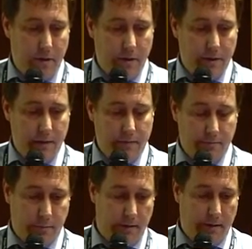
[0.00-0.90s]
on the
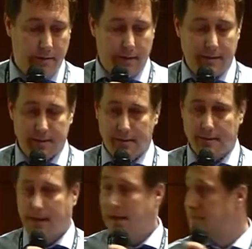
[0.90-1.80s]

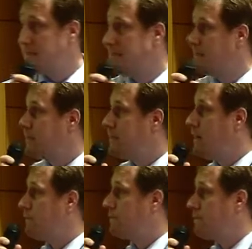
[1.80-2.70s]
not last hand,
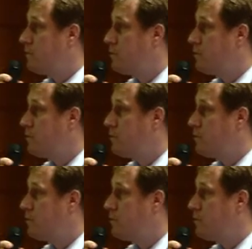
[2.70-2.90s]
you have the